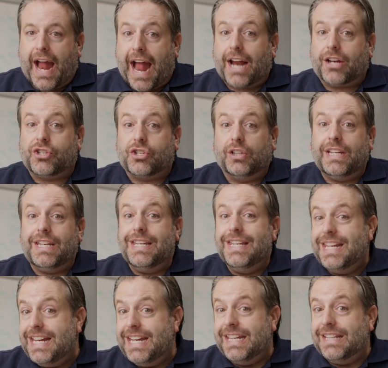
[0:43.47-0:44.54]
actually
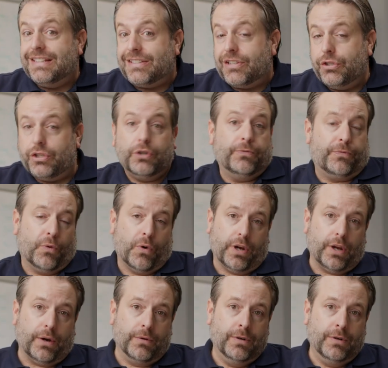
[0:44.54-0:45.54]
needs to do for you.